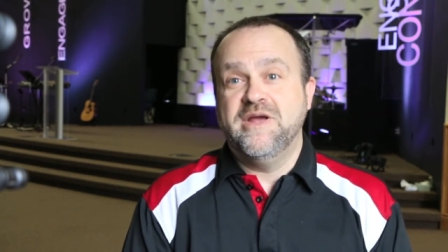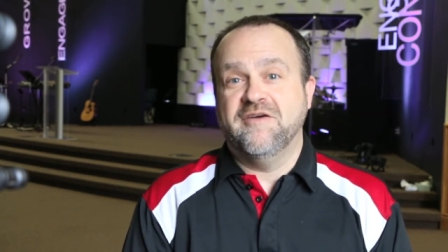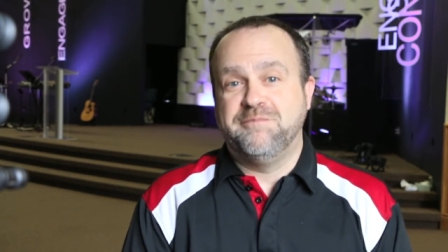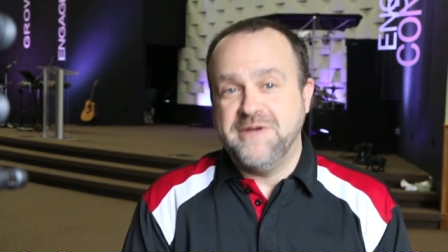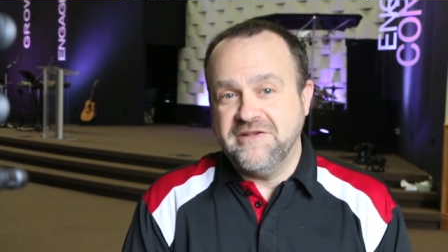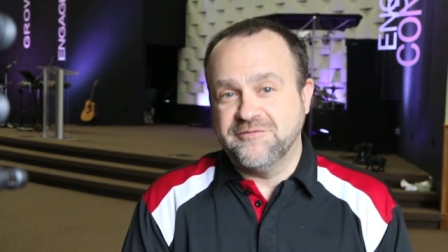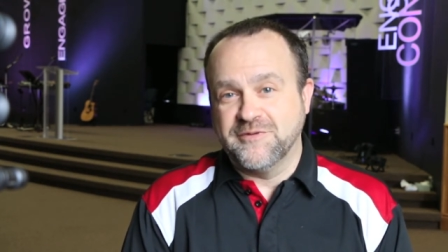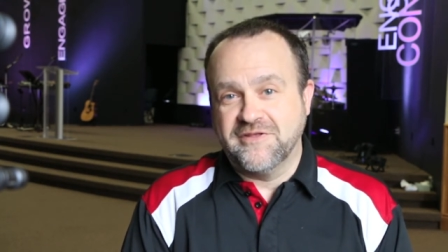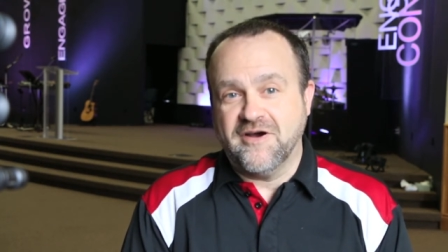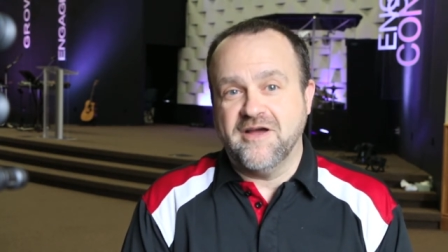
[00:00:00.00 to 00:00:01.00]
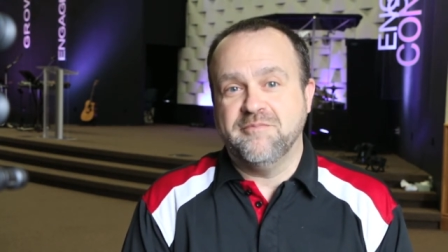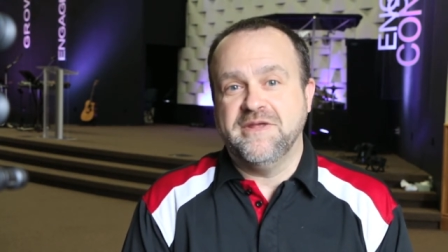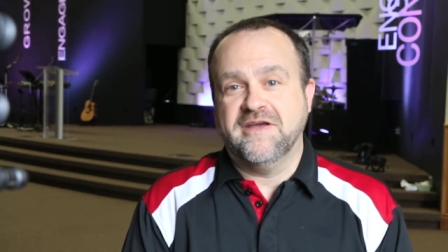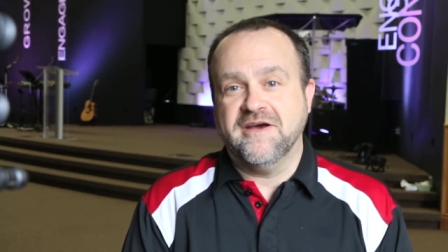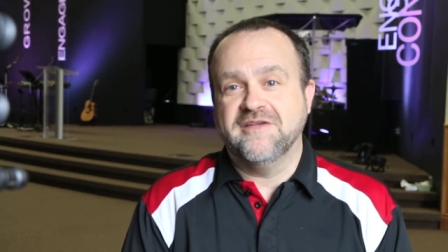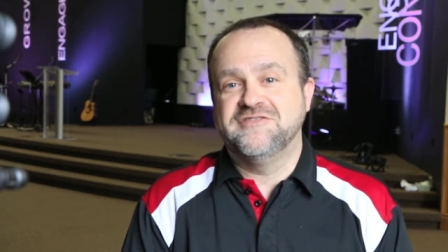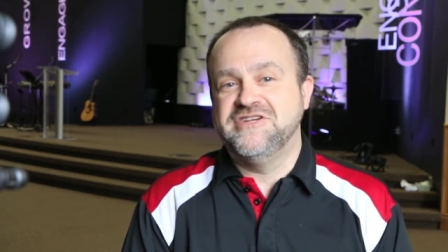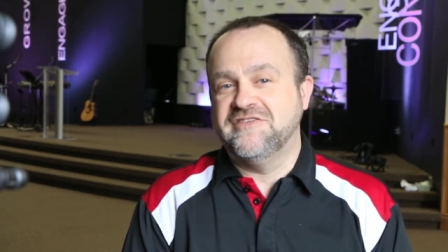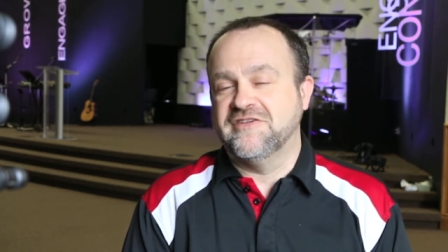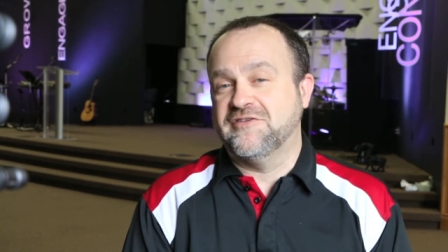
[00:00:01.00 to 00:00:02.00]
We have peace with God because
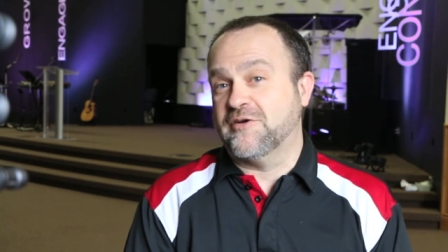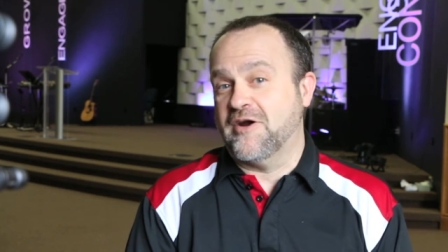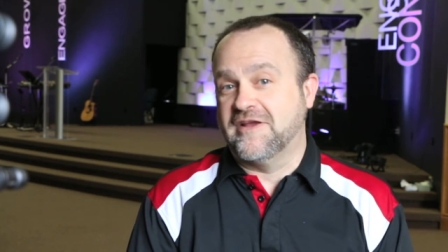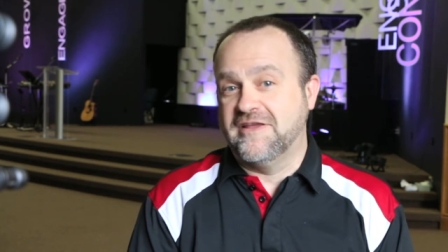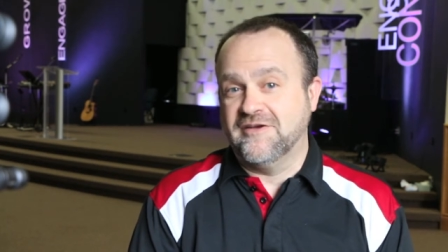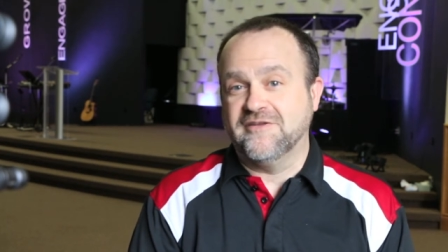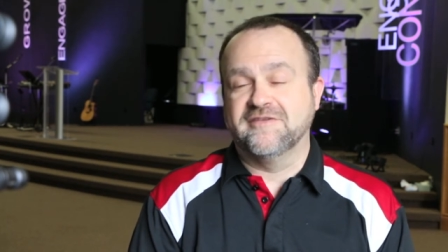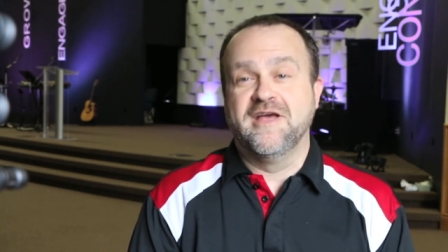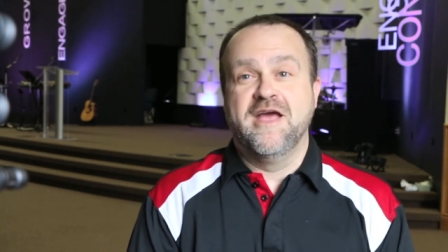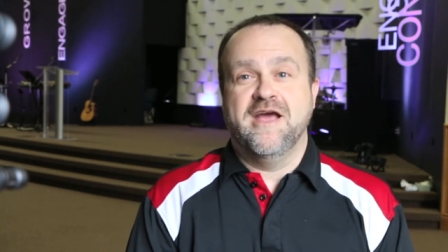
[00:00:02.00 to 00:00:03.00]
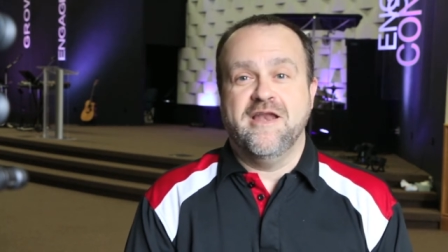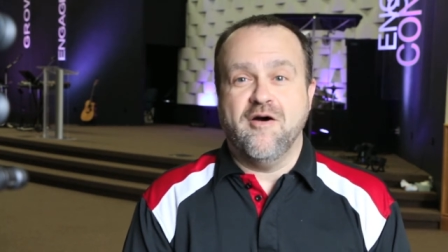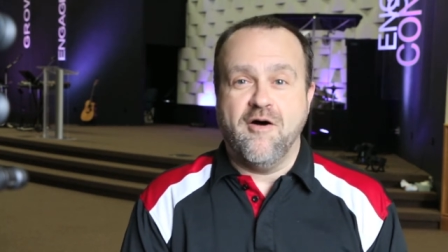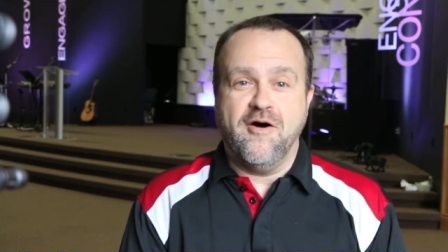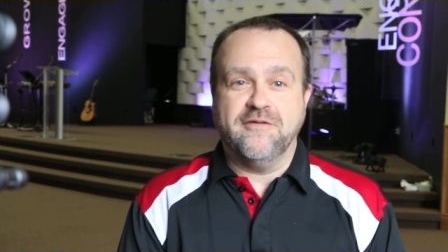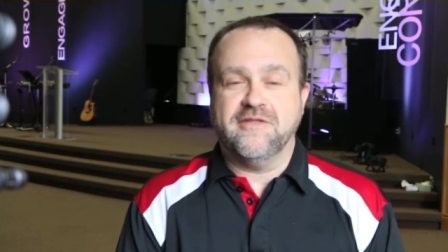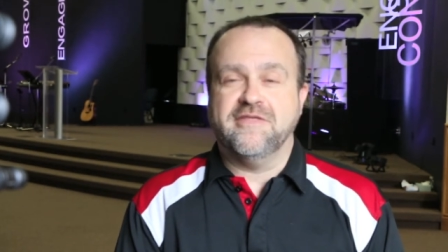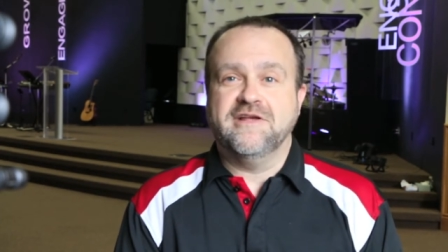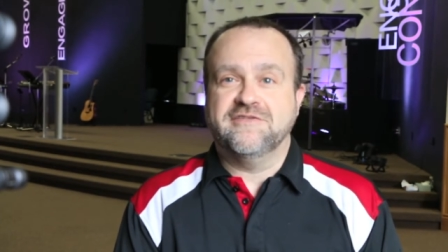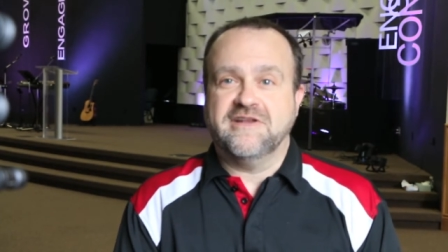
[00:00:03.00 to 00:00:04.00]
Jesus took our guilt and all the
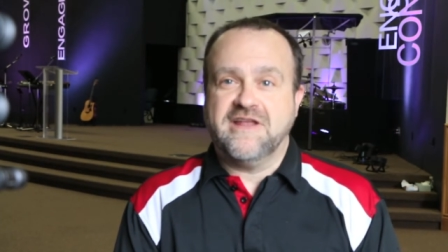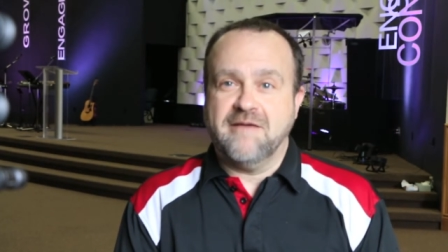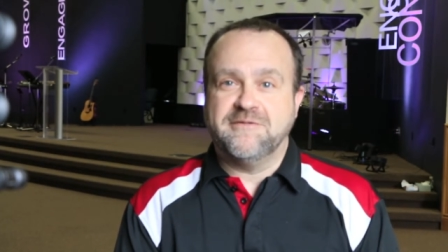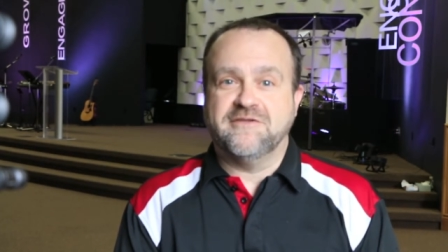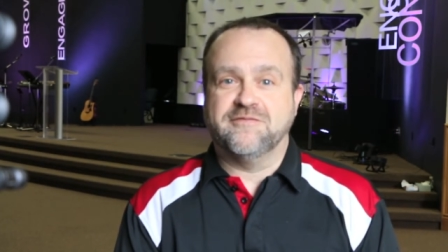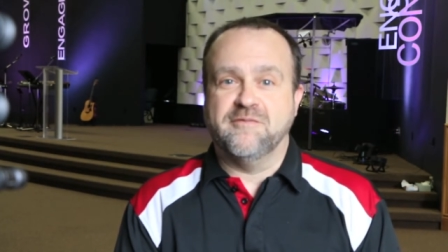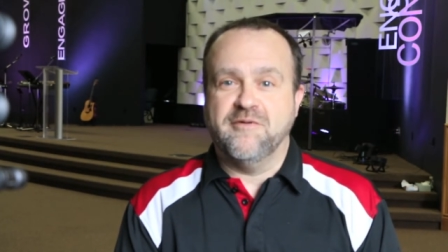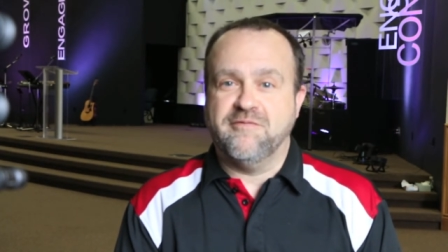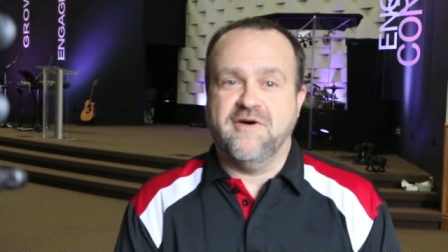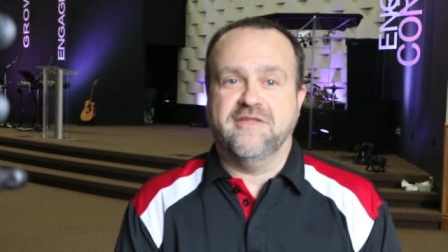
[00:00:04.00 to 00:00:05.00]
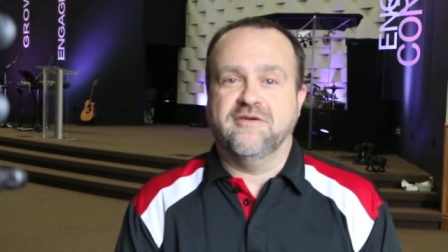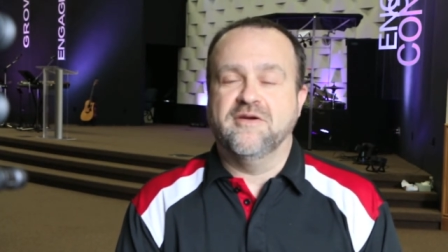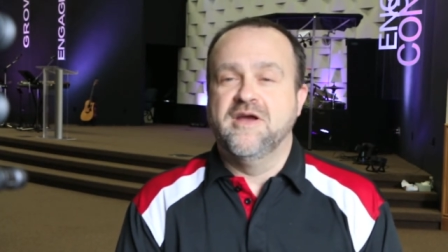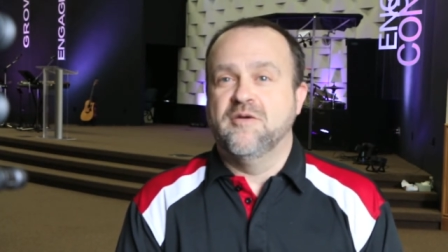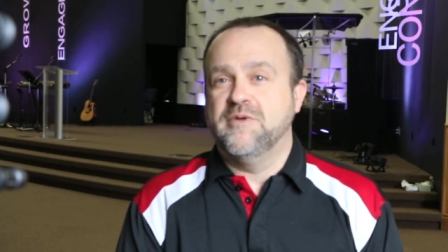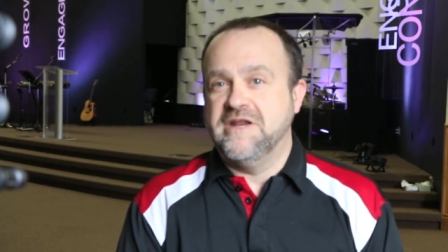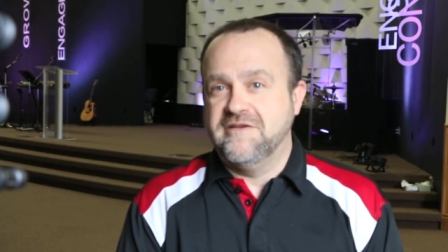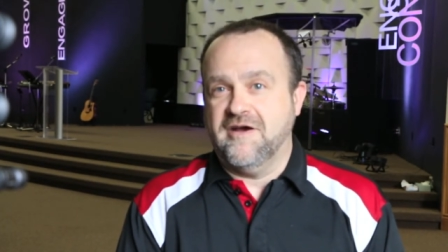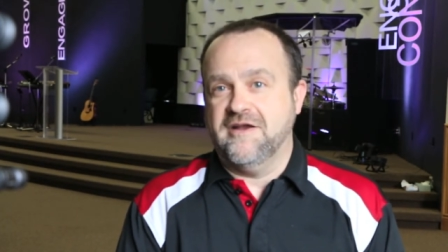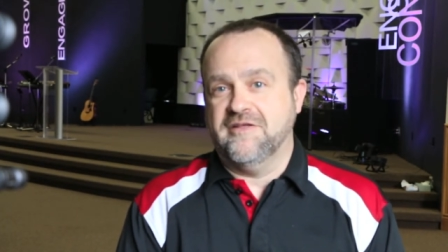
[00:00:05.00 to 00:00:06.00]
things that kept us from the Father when he
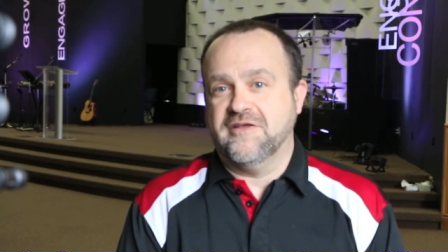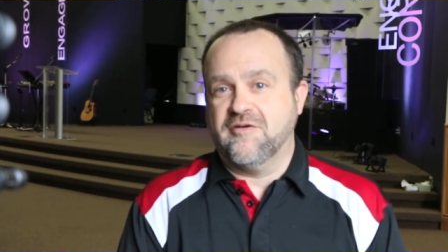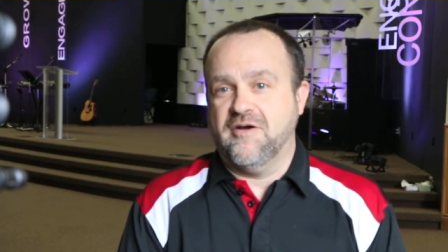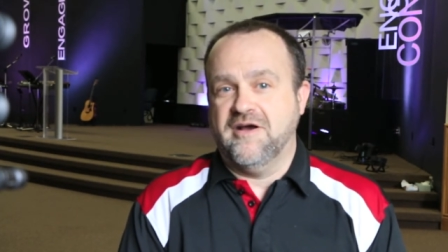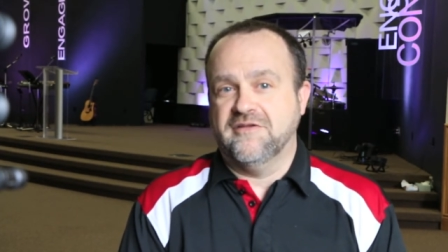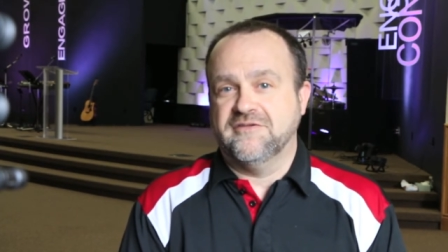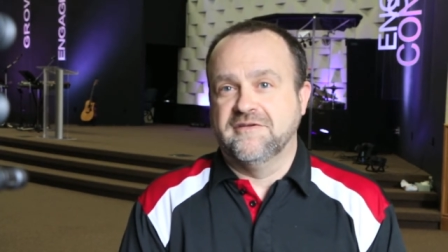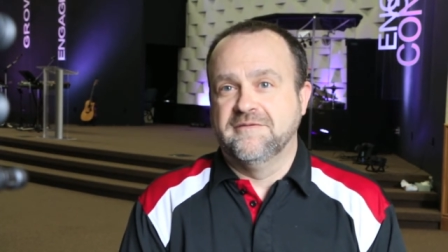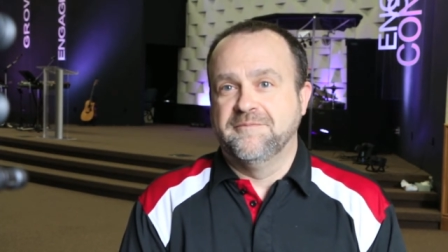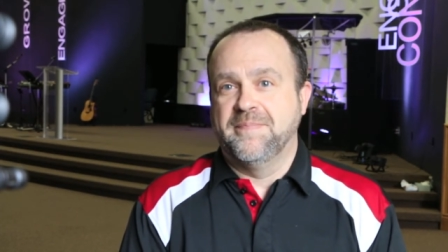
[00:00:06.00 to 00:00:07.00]
died on the cross.